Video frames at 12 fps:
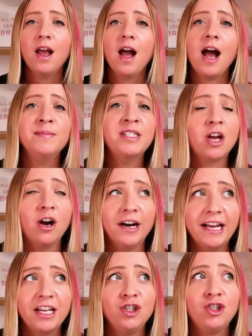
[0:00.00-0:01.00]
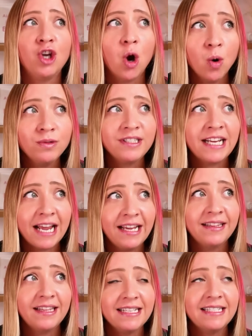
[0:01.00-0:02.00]
I'm sorry, don't take
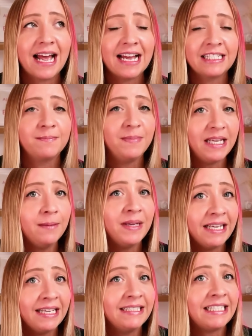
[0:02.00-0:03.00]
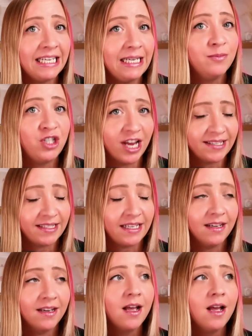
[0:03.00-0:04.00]
this as me being Team
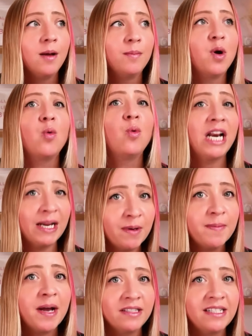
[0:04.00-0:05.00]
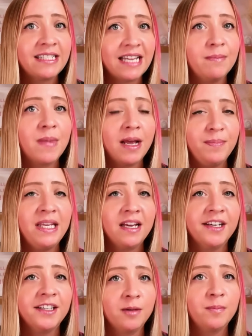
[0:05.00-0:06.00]
Jesse, but what I'm about to say might be
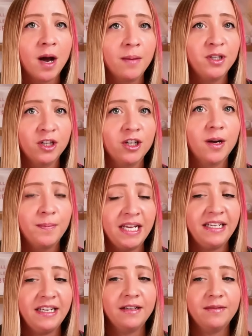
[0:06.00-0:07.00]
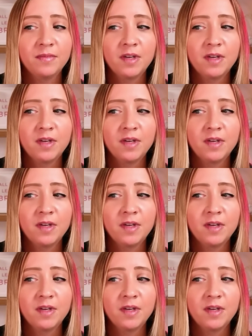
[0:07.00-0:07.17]
an unpopular opinion.